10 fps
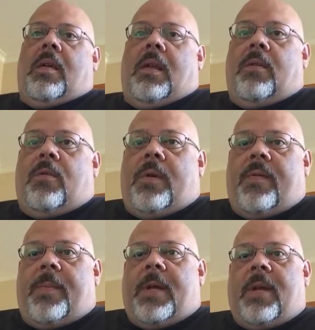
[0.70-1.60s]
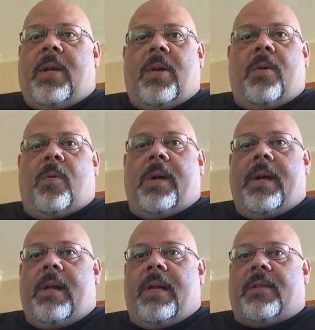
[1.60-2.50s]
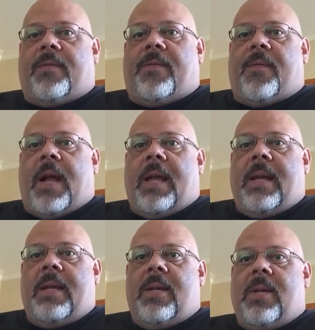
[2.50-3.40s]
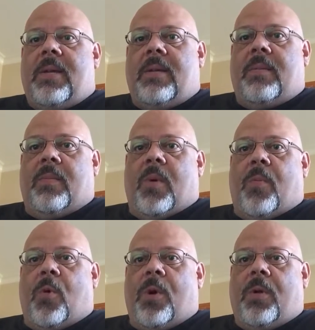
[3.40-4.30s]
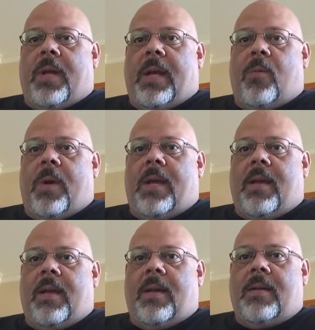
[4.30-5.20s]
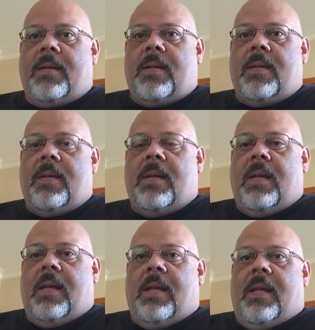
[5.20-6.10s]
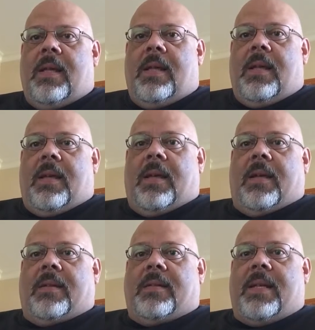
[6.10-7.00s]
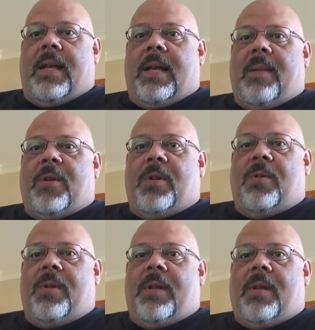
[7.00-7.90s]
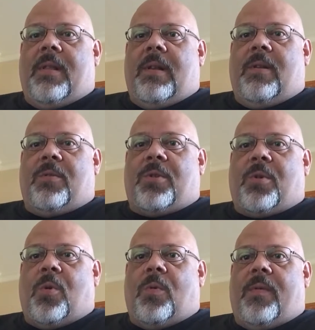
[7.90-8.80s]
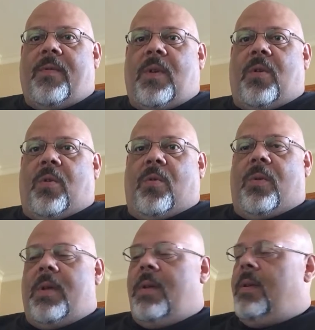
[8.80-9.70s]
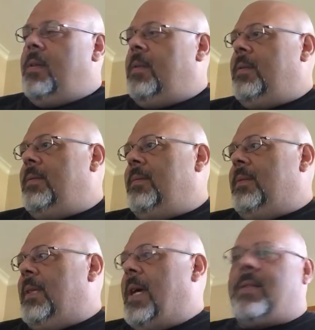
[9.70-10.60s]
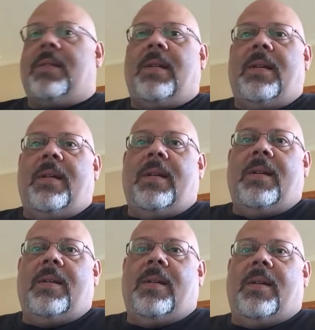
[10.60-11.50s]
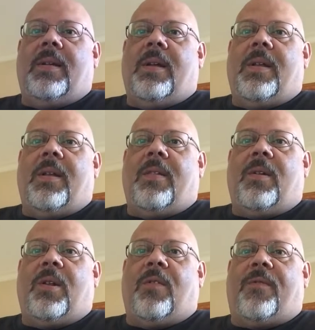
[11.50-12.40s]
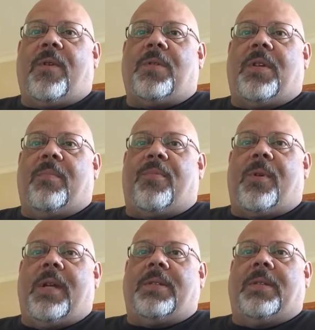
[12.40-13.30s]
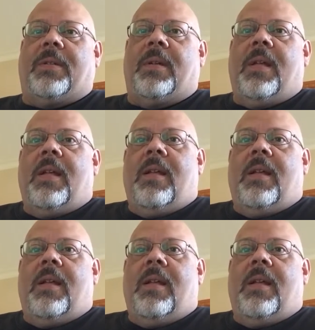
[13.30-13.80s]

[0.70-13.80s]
Hello everybody. Well, it's Friday, Memorial Day weekend, and time to do another little short review. Actually, another little first impression.